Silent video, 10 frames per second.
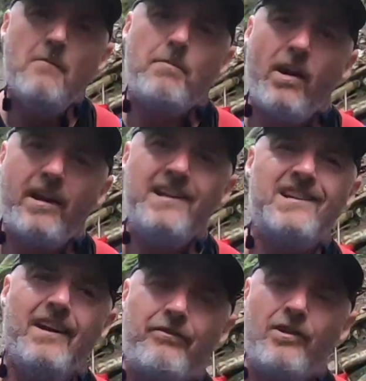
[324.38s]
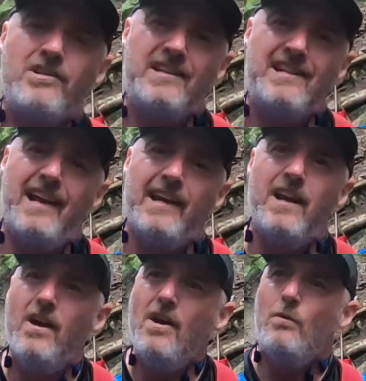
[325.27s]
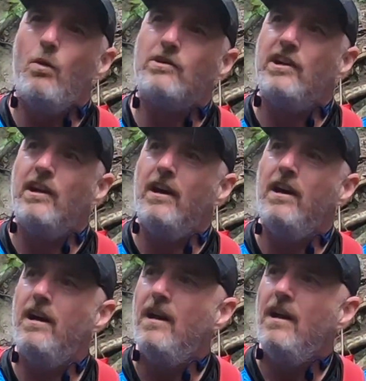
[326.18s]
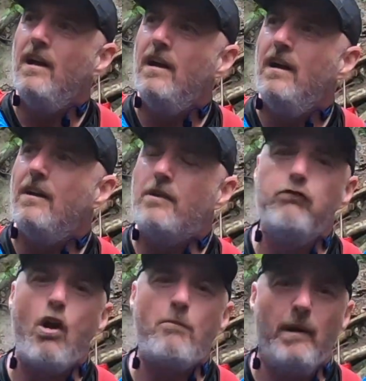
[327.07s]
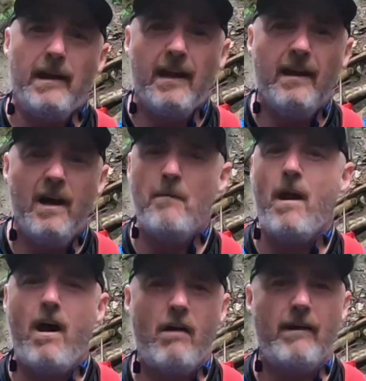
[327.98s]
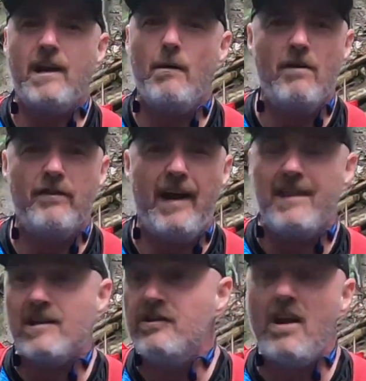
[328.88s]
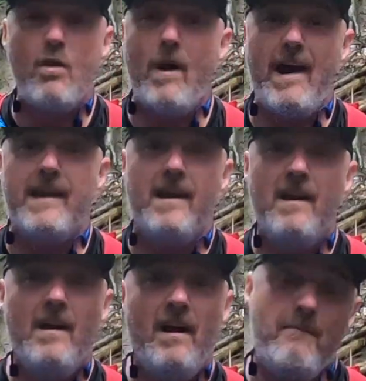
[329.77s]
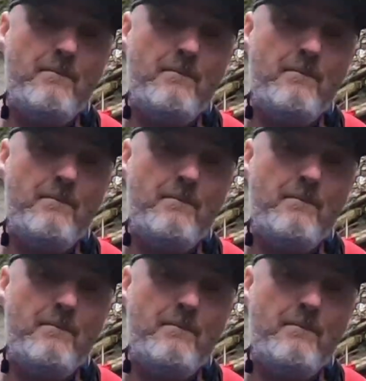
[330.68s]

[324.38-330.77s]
But I can sit in front of the telly watching the rugby and my heart rate go over that, and there's no way I'm